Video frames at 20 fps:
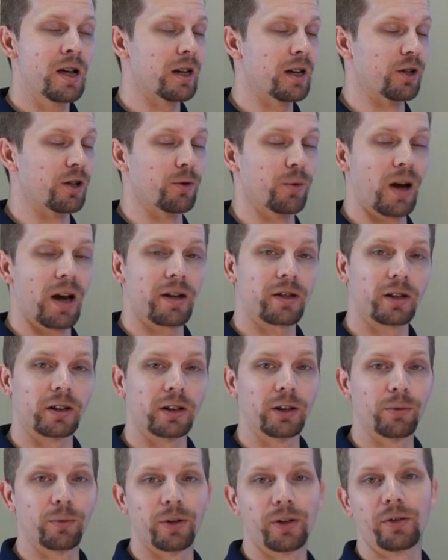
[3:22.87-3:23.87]
It
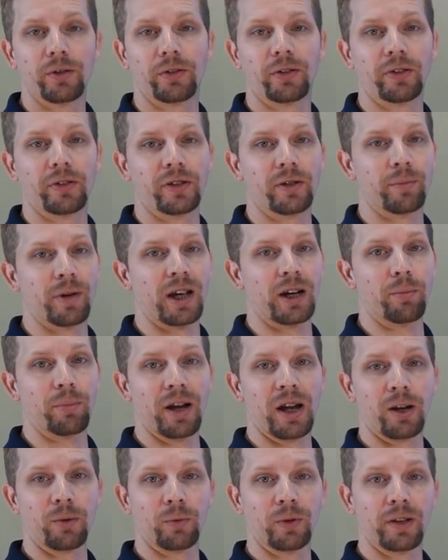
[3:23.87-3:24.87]
drastically reduces the amount of
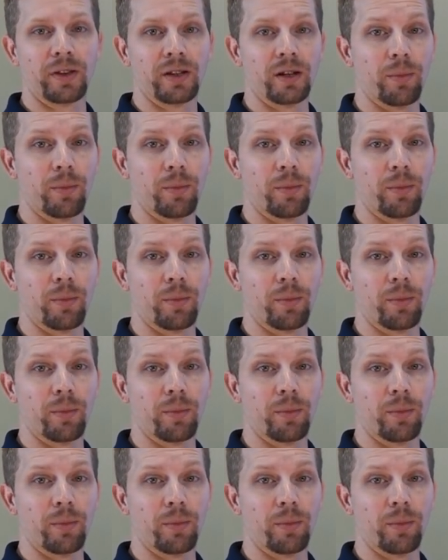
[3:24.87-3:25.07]
bandwidth,